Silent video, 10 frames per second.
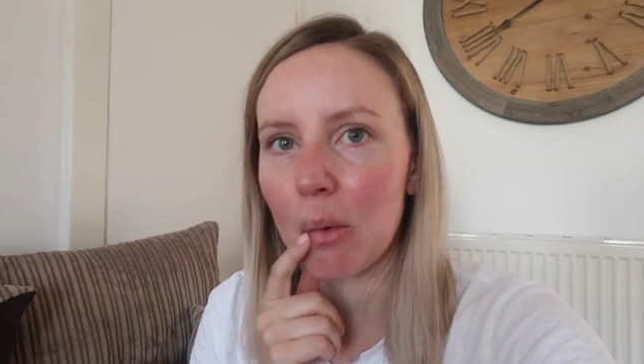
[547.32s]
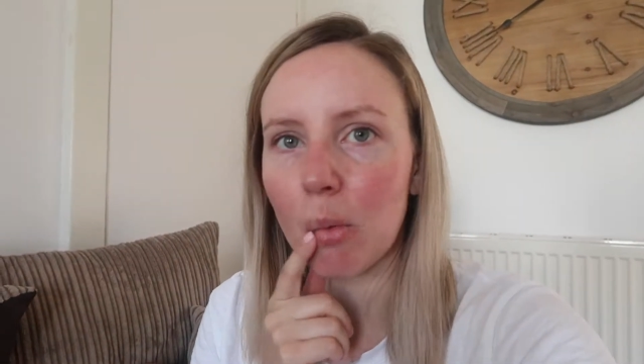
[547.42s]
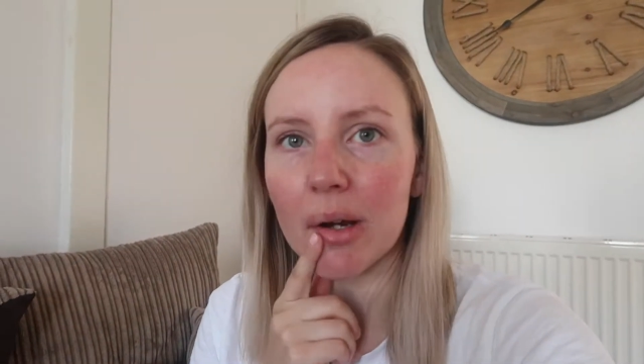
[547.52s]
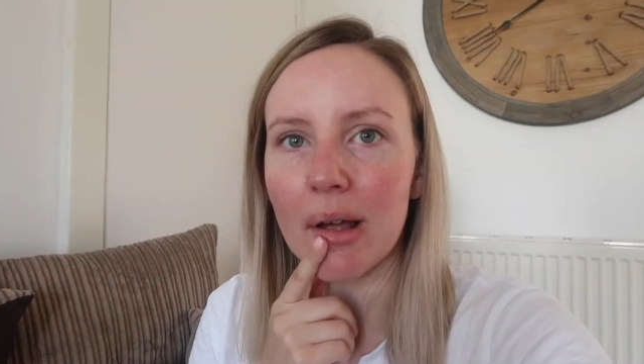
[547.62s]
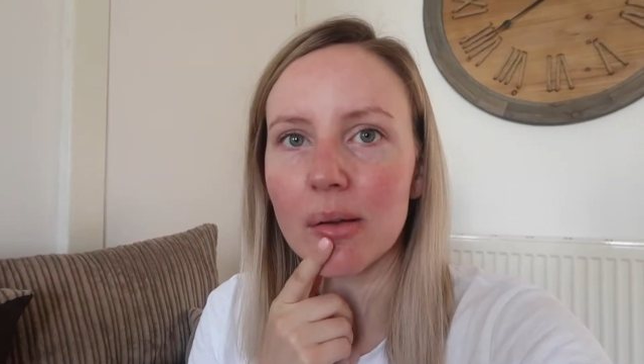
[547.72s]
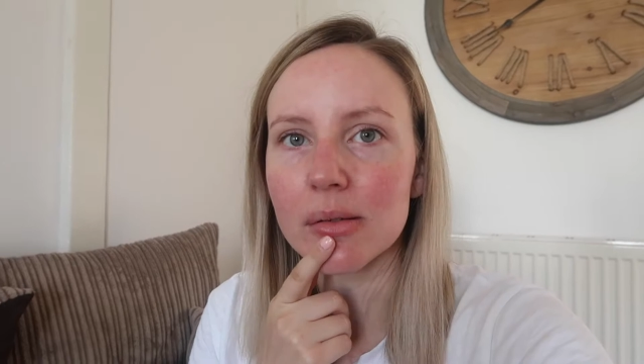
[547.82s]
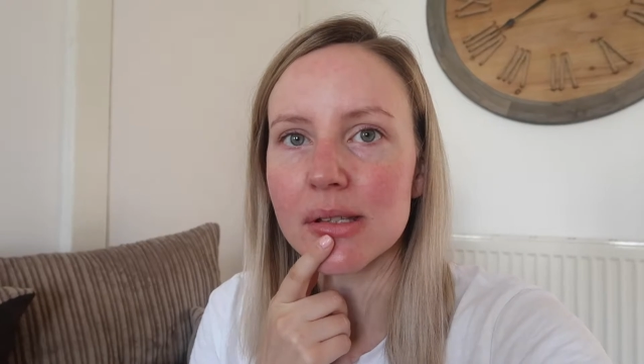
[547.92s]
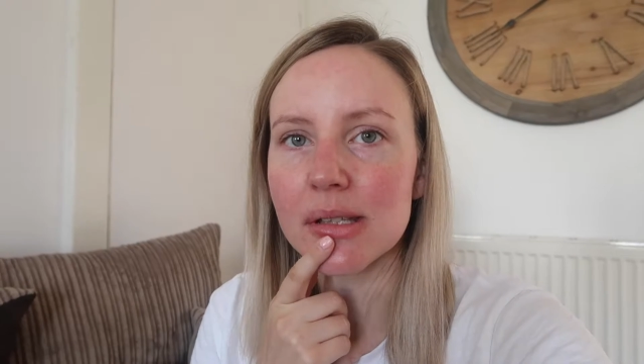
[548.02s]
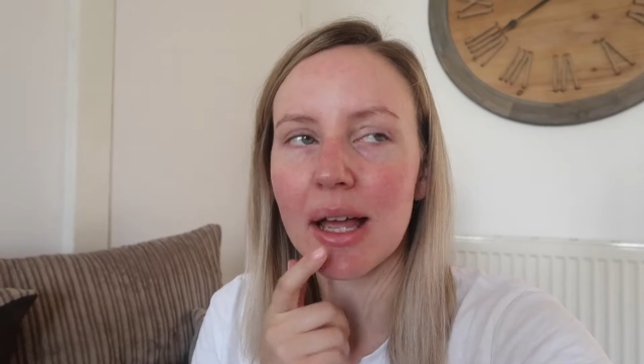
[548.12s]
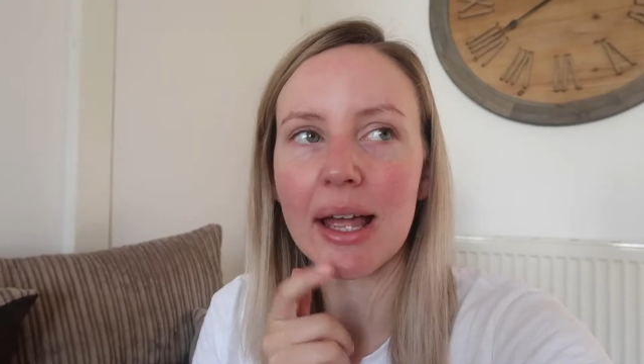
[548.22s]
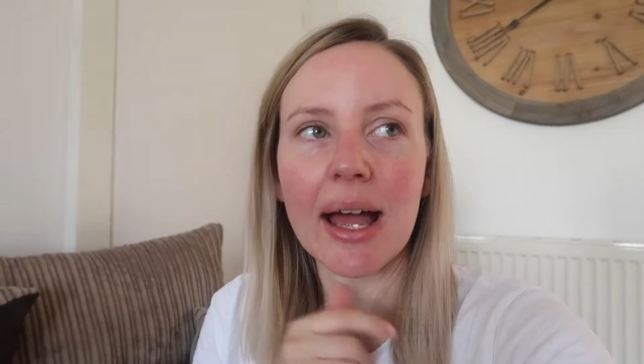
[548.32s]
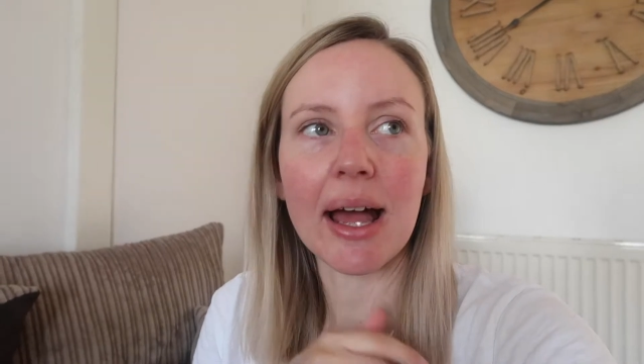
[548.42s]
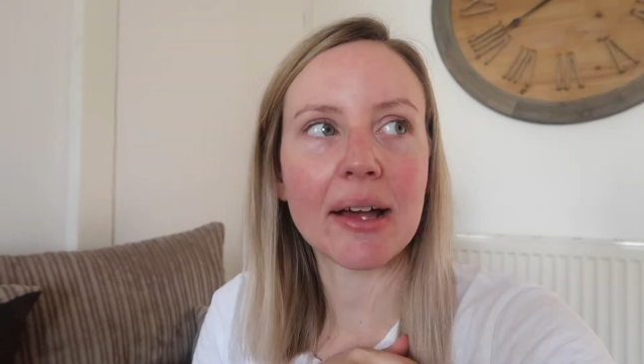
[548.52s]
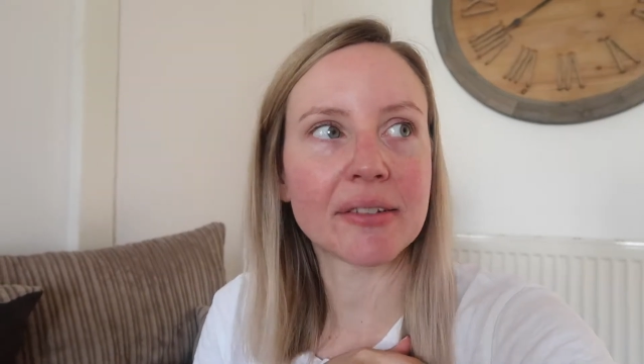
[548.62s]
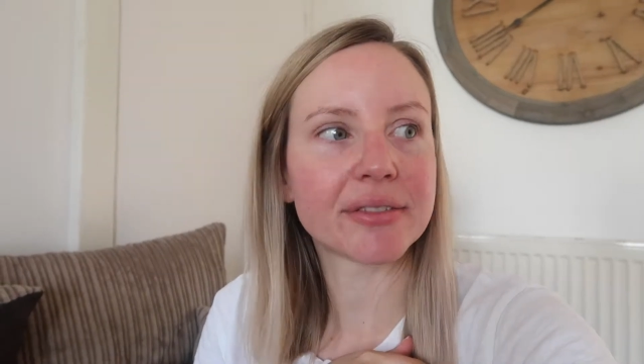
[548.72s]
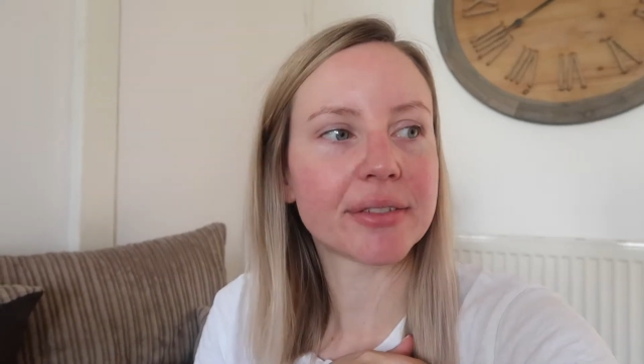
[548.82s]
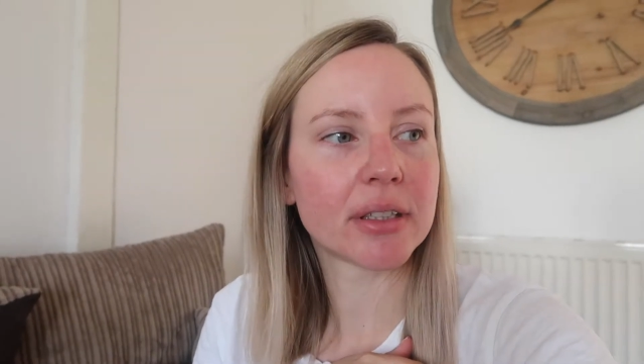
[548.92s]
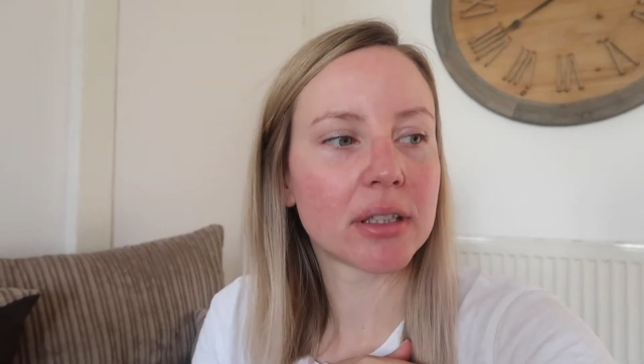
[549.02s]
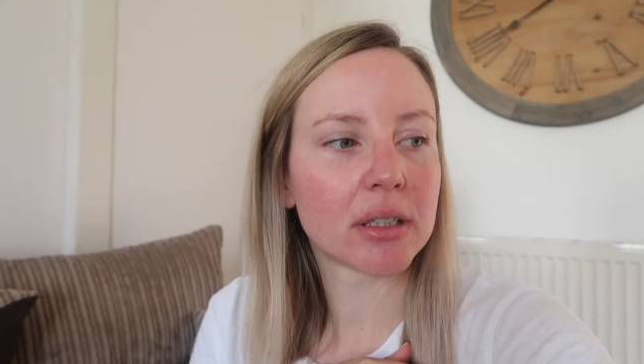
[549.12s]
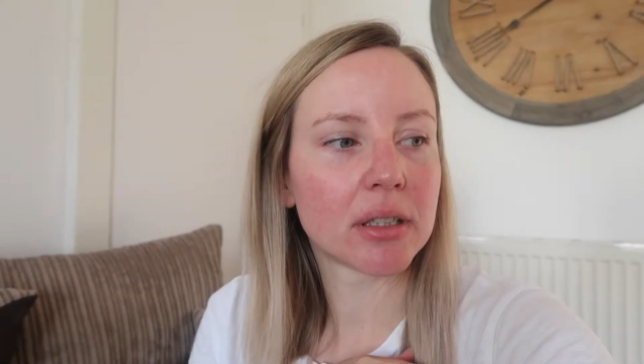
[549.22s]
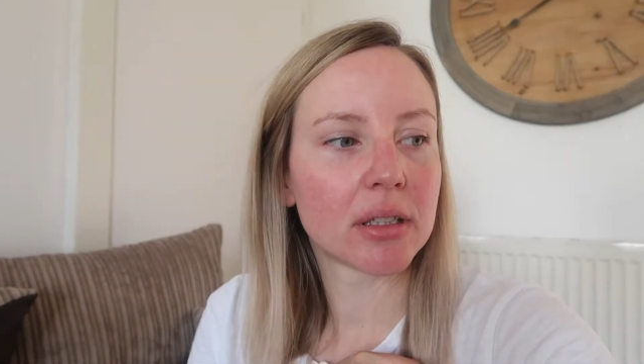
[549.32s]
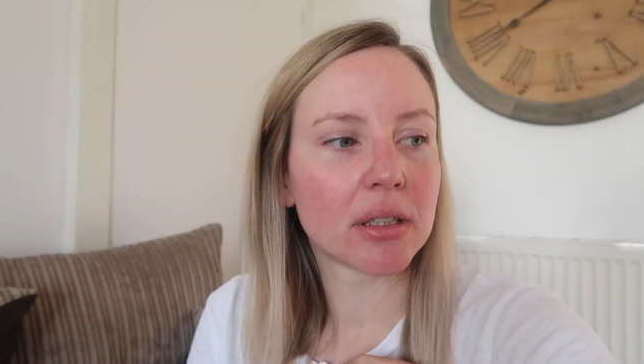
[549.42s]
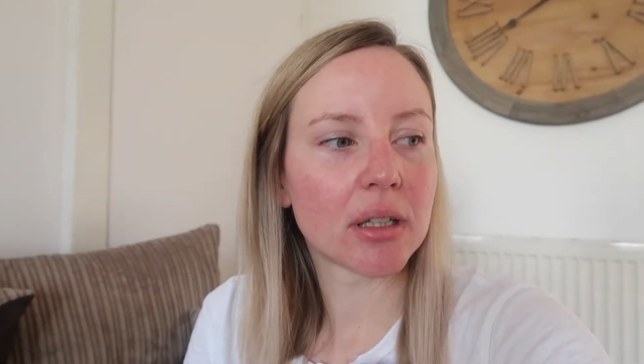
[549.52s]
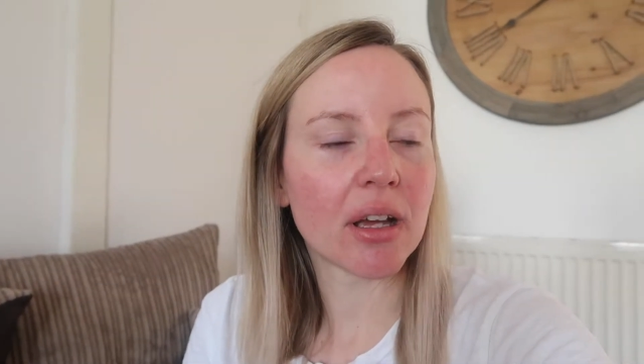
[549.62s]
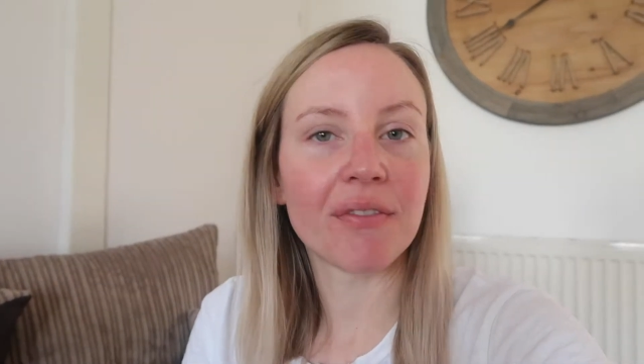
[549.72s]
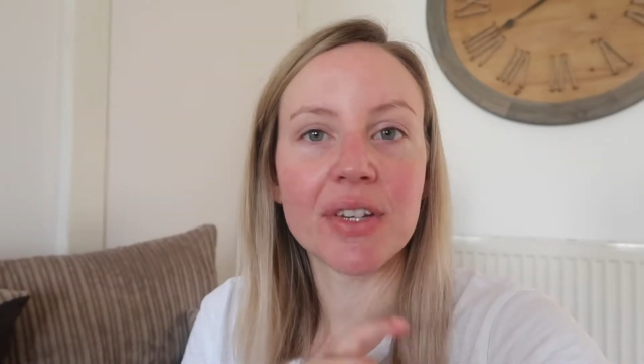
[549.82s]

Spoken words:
What else? I have a